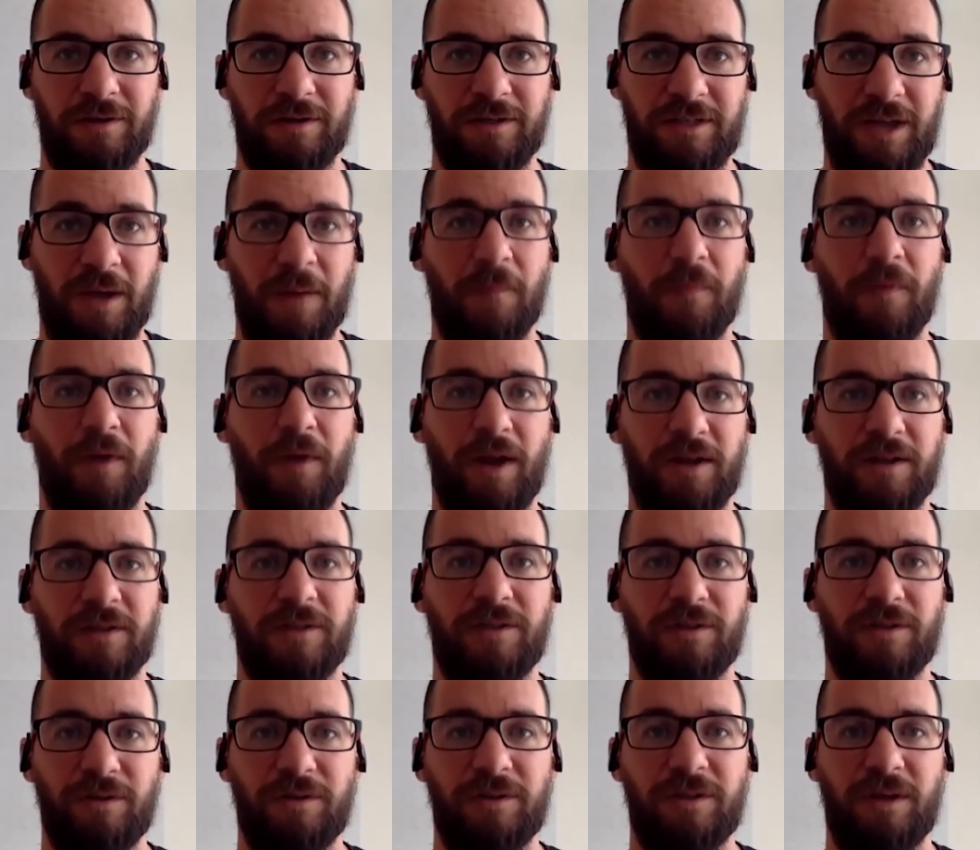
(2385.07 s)
Some brands
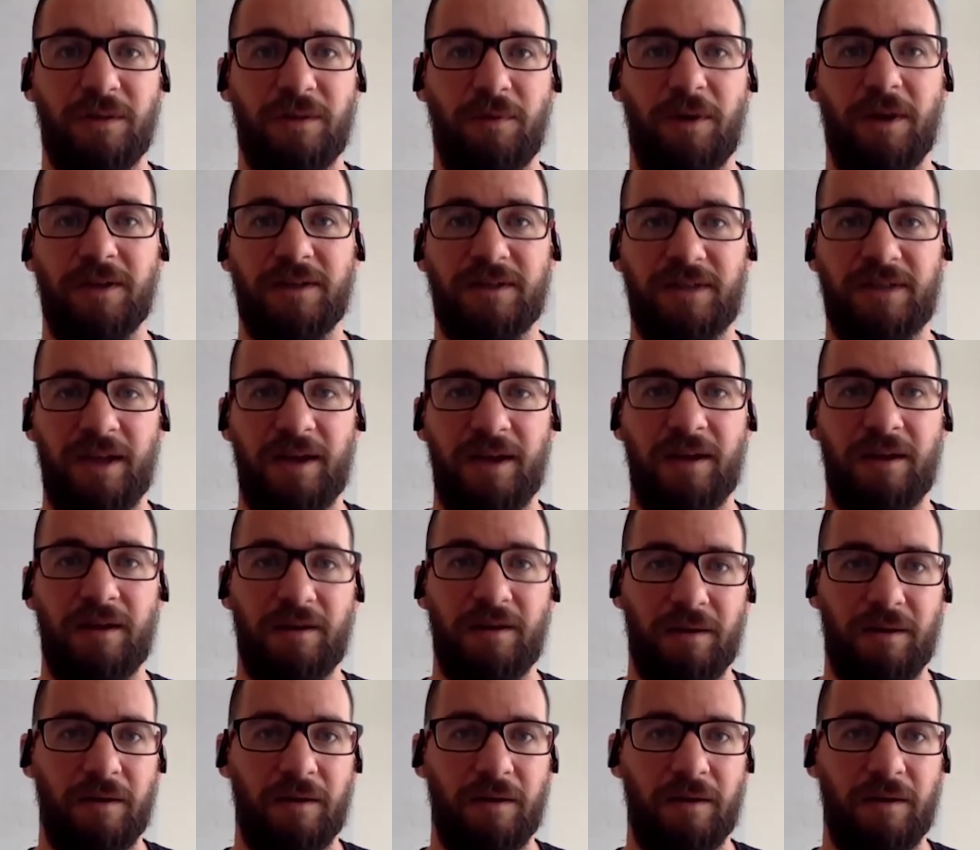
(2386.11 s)
do, some brands get it.